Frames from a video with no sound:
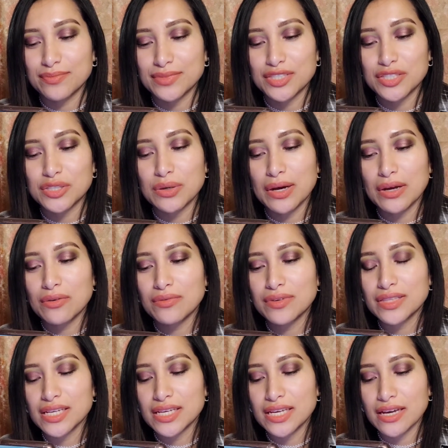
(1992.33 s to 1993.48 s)
So I don't
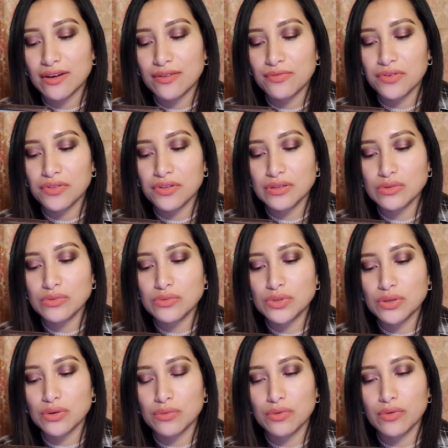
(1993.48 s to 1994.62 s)
really care for the
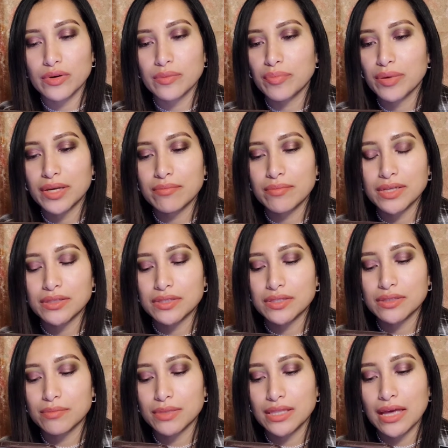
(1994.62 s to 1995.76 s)
loose Aurora
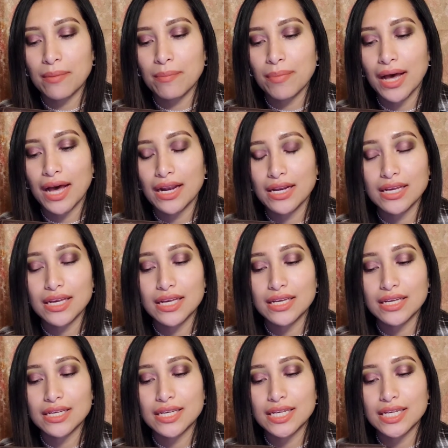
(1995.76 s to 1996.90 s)
pigments, but that
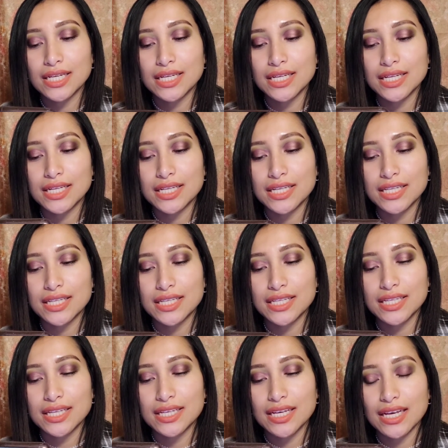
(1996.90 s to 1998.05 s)
palette,
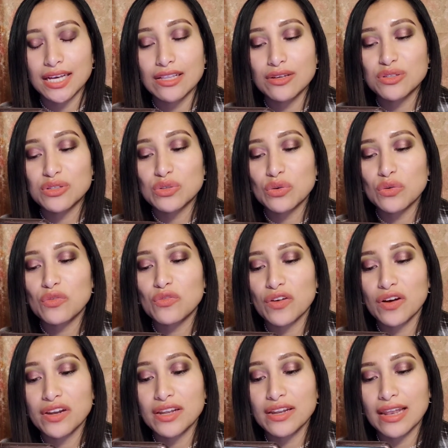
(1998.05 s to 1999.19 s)
it looks so
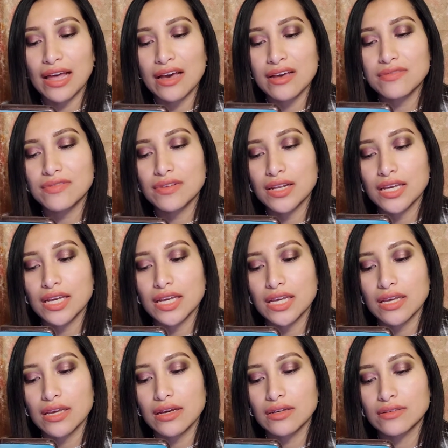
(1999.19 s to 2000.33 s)
fun and
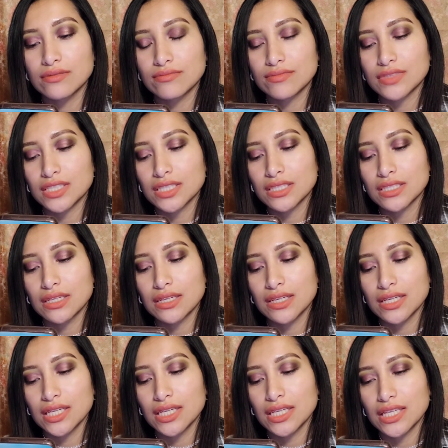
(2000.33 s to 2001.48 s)
lively.
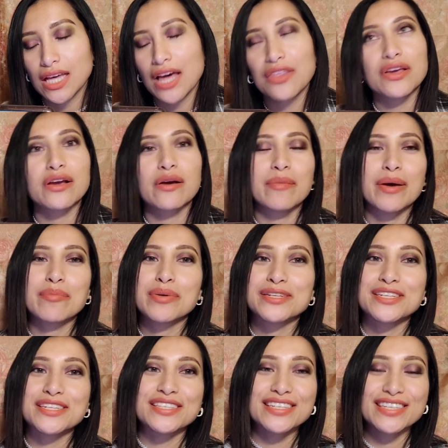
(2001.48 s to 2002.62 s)
I think I might
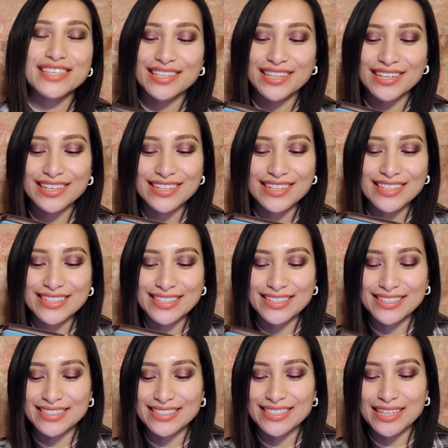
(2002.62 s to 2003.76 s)
purchase it.
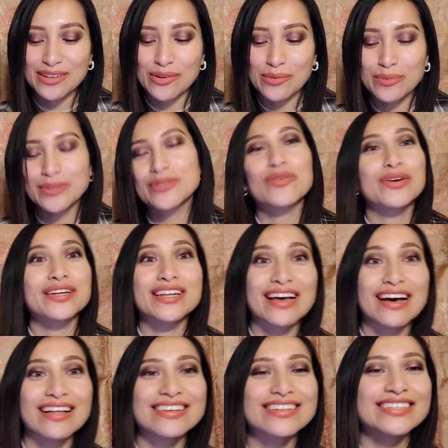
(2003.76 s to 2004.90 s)
It's like almost $40.
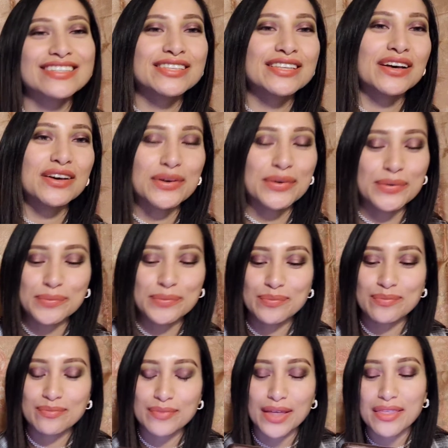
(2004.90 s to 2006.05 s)
I
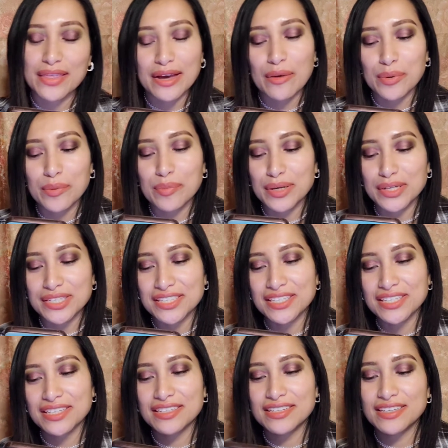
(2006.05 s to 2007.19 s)
think I would purchase it.